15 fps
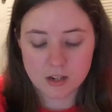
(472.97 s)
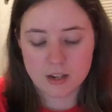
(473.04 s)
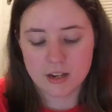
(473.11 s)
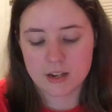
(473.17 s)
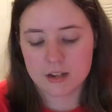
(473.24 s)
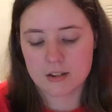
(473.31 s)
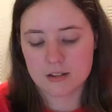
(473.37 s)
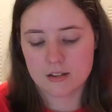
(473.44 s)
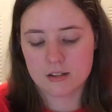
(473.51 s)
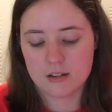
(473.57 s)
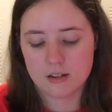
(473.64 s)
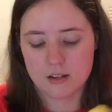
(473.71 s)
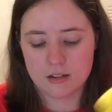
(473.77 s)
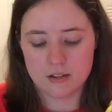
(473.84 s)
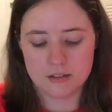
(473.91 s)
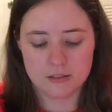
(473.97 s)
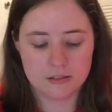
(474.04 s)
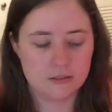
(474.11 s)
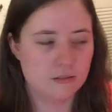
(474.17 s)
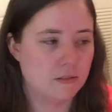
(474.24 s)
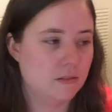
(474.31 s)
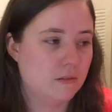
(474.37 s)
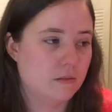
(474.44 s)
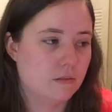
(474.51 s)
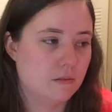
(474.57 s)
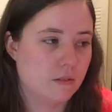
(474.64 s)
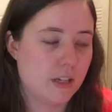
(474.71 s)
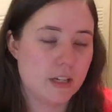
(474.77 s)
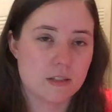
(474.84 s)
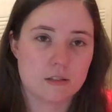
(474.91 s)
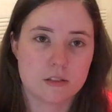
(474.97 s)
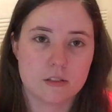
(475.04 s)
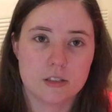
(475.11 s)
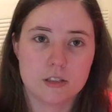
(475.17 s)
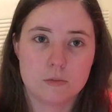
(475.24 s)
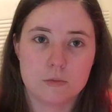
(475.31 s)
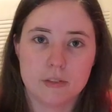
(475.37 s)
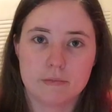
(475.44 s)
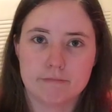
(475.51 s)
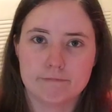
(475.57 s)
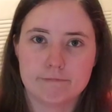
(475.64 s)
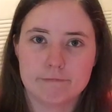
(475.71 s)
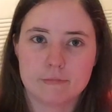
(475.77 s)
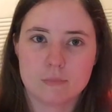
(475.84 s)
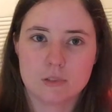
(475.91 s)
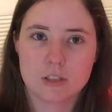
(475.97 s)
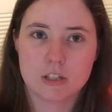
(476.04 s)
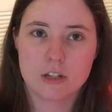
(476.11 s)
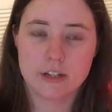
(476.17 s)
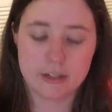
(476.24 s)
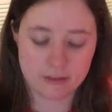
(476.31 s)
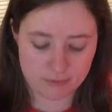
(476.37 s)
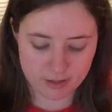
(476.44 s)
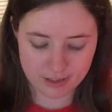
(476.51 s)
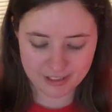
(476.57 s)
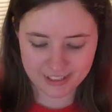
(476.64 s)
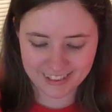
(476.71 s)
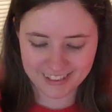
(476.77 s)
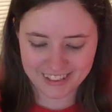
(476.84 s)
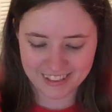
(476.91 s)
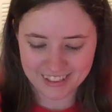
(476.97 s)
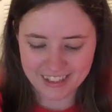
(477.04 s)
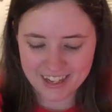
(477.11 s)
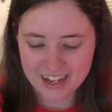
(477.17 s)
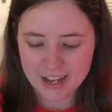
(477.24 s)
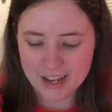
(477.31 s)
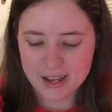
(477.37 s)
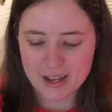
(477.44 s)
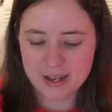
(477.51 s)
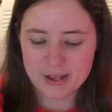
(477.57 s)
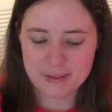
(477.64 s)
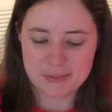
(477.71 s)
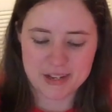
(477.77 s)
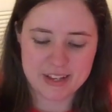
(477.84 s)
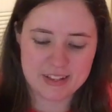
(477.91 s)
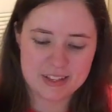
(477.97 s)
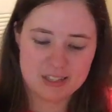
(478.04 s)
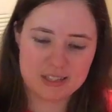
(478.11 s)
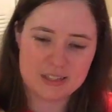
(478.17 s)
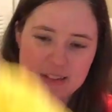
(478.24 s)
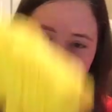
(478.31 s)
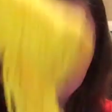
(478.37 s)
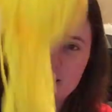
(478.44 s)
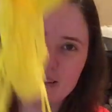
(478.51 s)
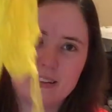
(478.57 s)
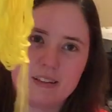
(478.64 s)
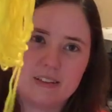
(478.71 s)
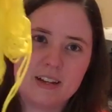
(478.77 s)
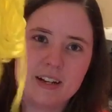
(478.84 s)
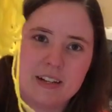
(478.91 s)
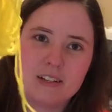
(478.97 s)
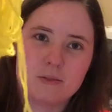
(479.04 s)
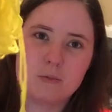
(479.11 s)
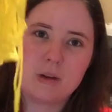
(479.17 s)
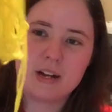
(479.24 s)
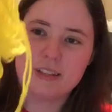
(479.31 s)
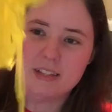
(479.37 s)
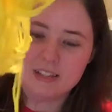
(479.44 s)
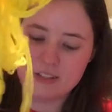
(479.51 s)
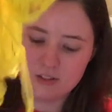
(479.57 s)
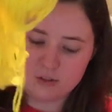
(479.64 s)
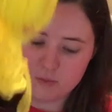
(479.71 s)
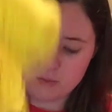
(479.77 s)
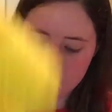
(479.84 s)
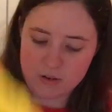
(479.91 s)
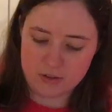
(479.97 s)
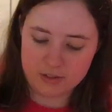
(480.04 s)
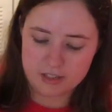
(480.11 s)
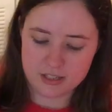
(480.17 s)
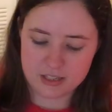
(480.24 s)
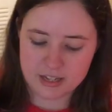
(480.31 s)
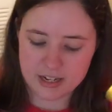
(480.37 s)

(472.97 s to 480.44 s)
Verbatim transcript: And yeah, so here's one started. But yeah, this, I need to wind this into a ball because it's